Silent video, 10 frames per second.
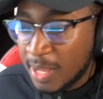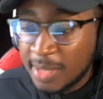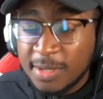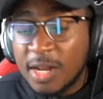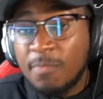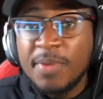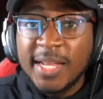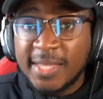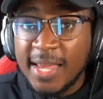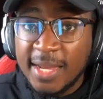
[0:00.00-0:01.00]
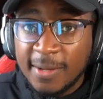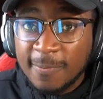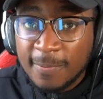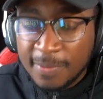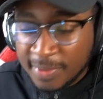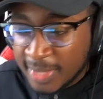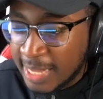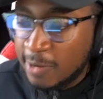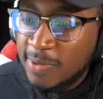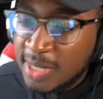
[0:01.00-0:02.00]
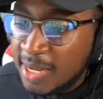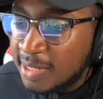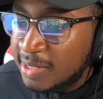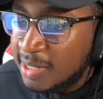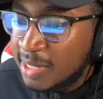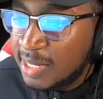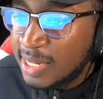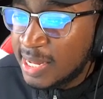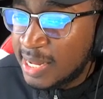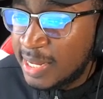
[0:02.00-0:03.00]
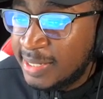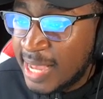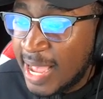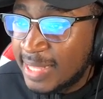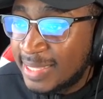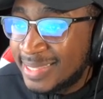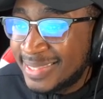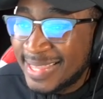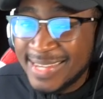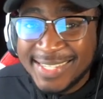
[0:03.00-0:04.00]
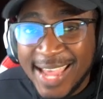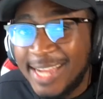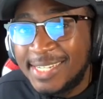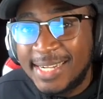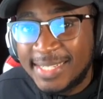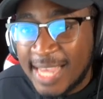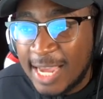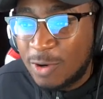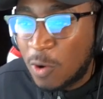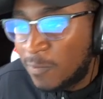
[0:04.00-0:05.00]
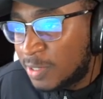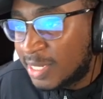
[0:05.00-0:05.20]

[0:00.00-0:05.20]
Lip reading: Another big thing that they released is that they're changing the takeovers.